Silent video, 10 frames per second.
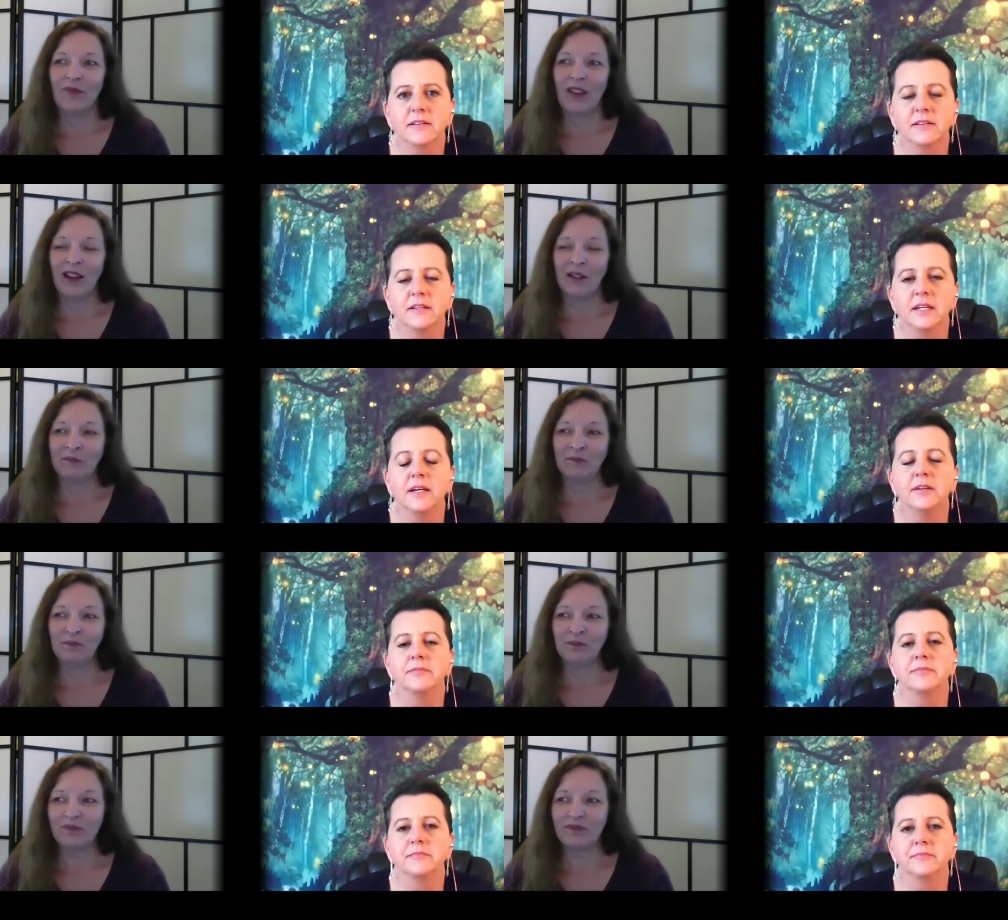Speaker 1: um, yeah,
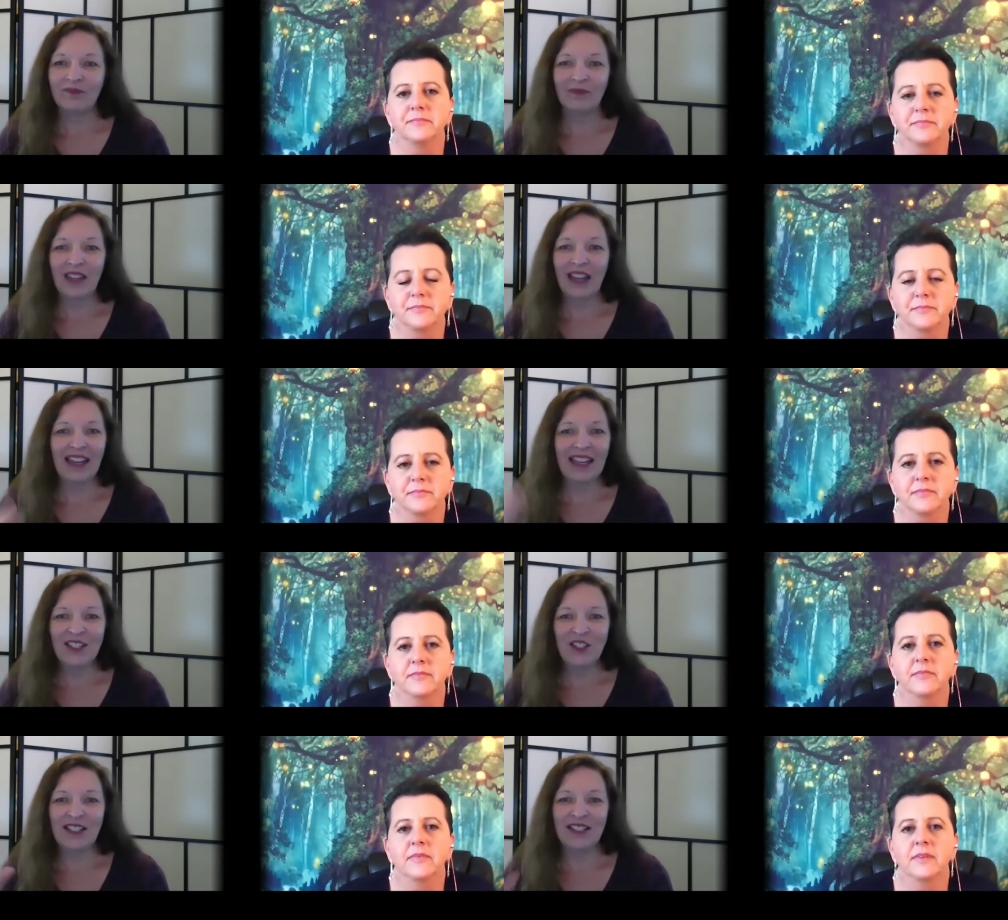and
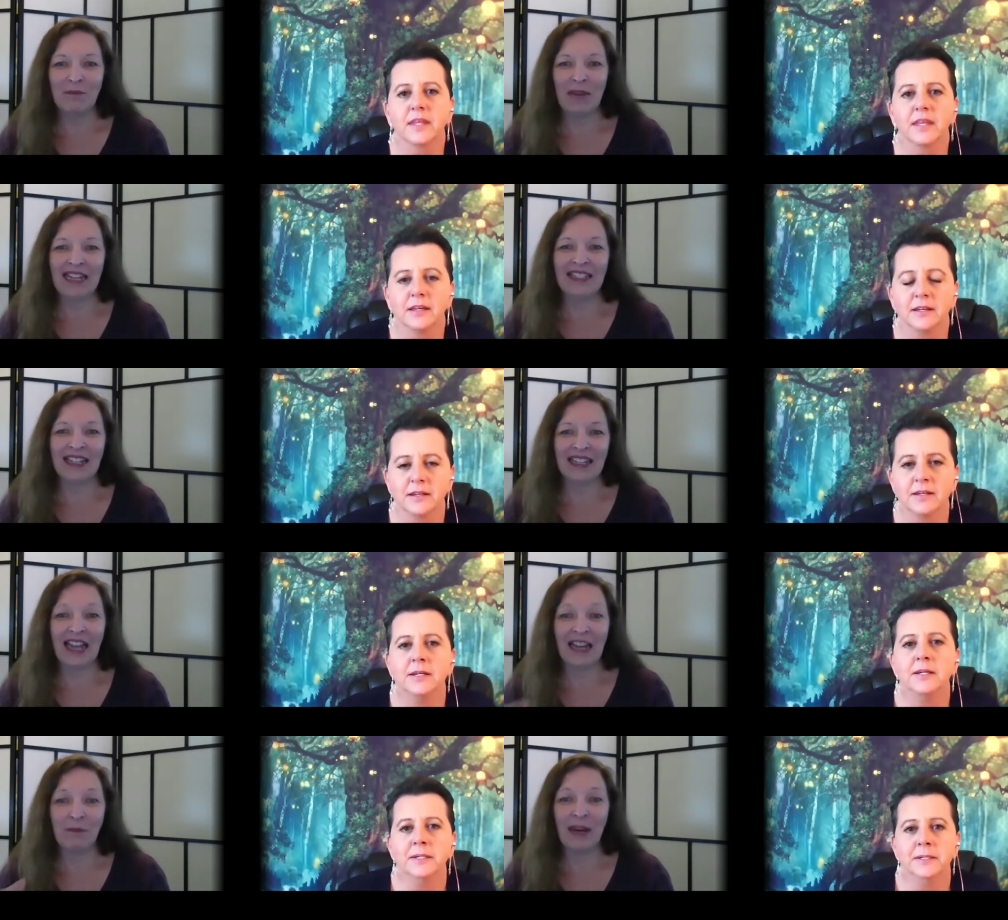it's just amazing.
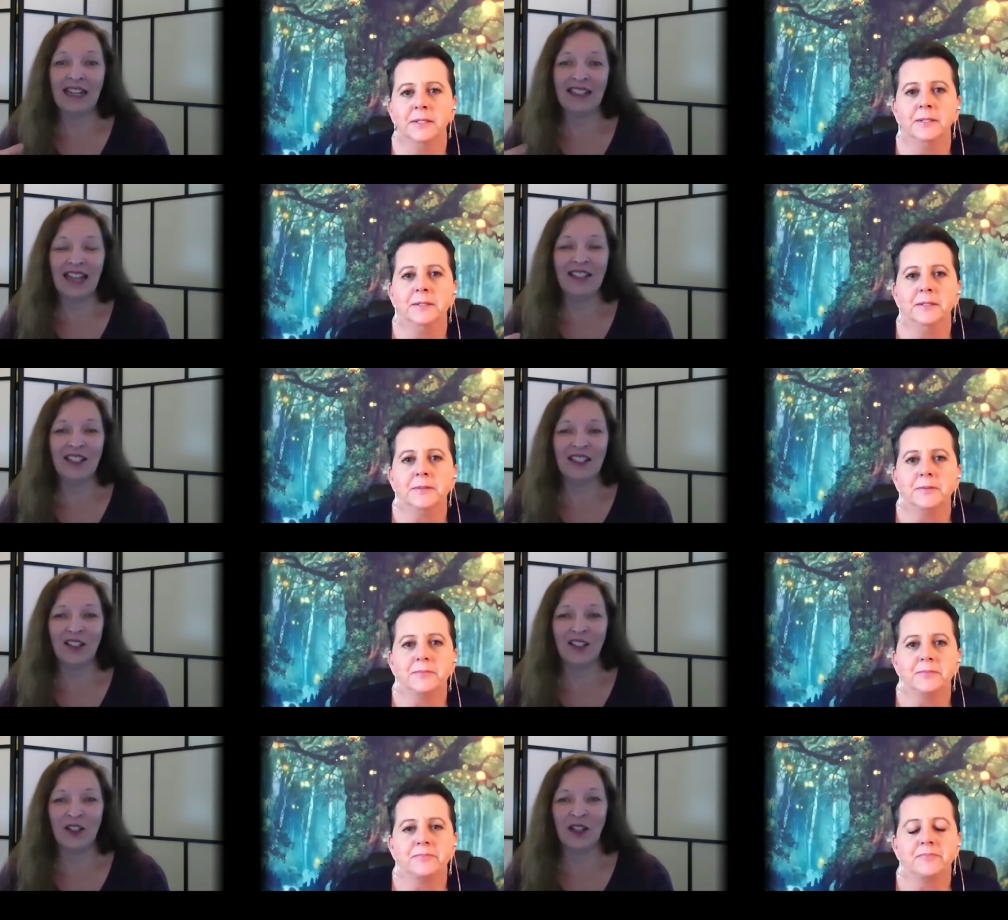And I pay attention
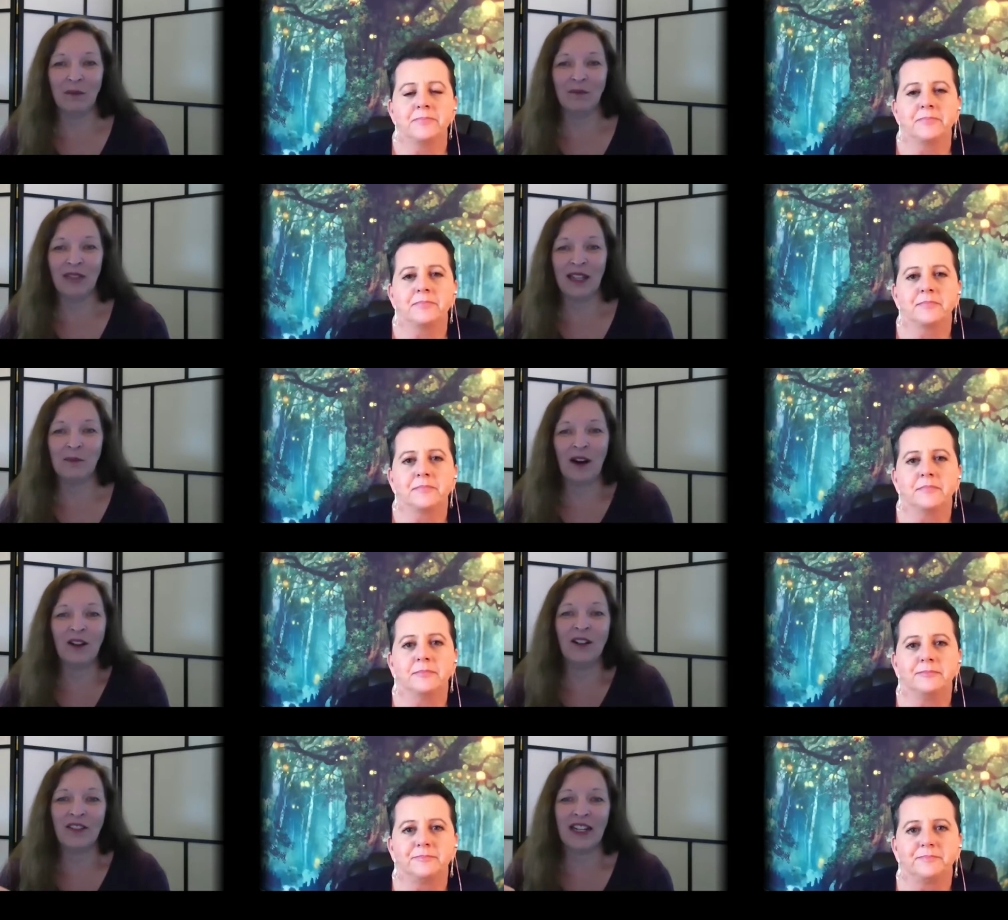to them. That's part
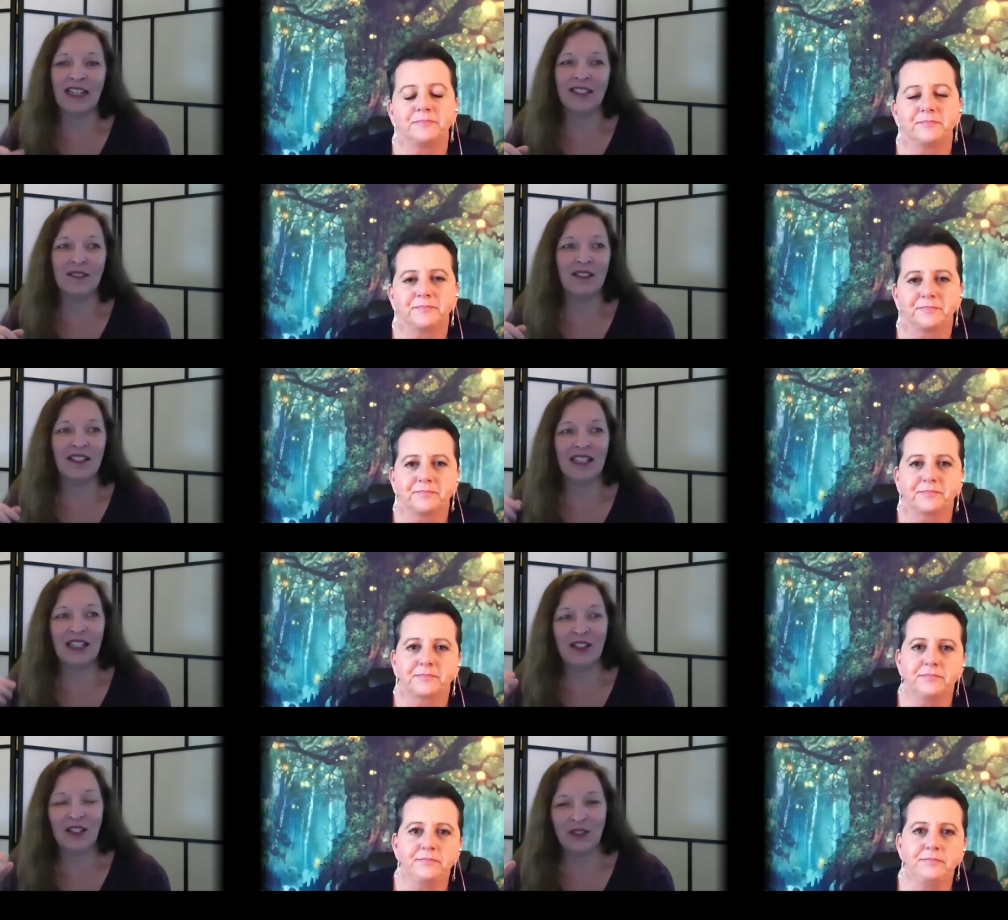of it. Is you